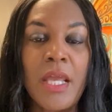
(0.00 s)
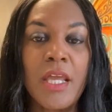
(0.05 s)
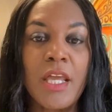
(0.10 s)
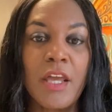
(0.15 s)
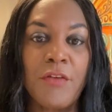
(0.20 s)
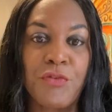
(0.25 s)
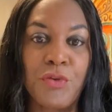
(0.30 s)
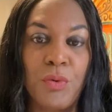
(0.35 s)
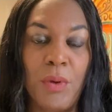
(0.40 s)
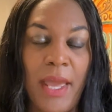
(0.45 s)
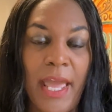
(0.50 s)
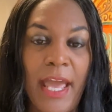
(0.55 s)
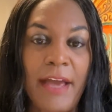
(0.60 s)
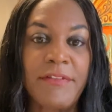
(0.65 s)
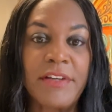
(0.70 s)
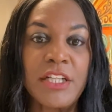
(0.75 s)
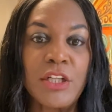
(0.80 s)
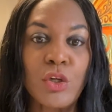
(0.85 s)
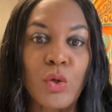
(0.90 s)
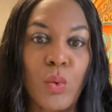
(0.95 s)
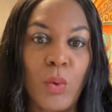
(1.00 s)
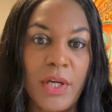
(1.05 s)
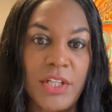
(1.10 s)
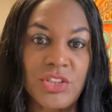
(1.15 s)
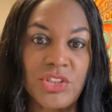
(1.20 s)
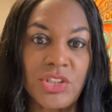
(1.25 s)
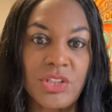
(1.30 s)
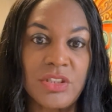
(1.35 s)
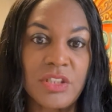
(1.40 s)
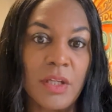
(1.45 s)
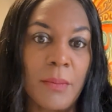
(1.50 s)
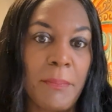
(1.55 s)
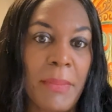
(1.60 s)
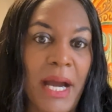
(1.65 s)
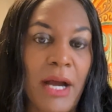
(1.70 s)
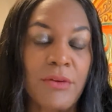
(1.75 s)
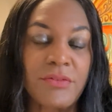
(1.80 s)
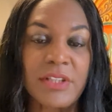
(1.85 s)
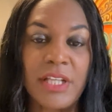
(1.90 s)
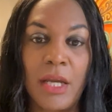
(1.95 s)
If you have any questions
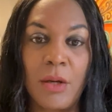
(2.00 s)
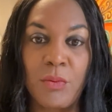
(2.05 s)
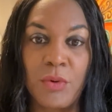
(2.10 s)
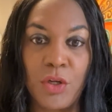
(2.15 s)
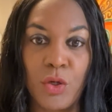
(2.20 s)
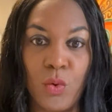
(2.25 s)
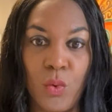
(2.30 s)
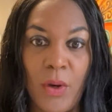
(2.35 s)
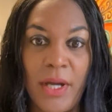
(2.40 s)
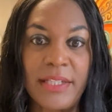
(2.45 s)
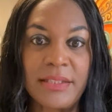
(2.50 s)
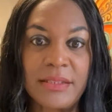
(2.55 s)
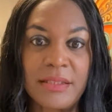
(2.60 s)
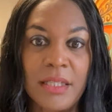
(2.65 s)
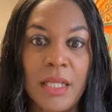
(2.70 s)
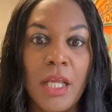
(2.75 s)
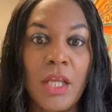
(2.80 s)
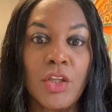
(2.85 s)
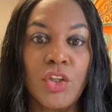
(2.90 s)
about that request,